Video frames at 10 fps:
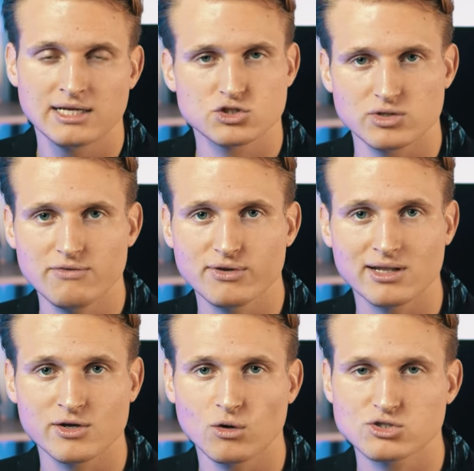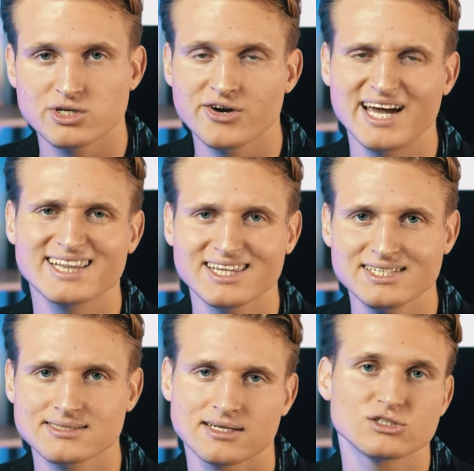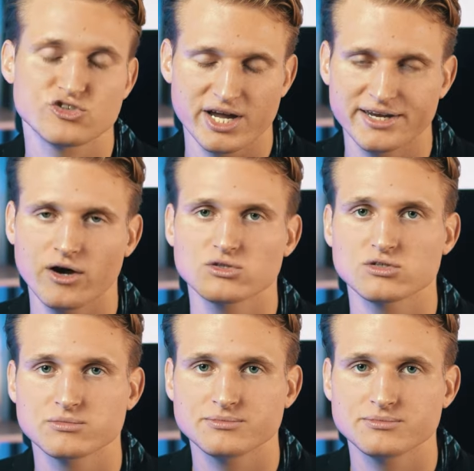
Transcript: So definitely also here, at least try it out.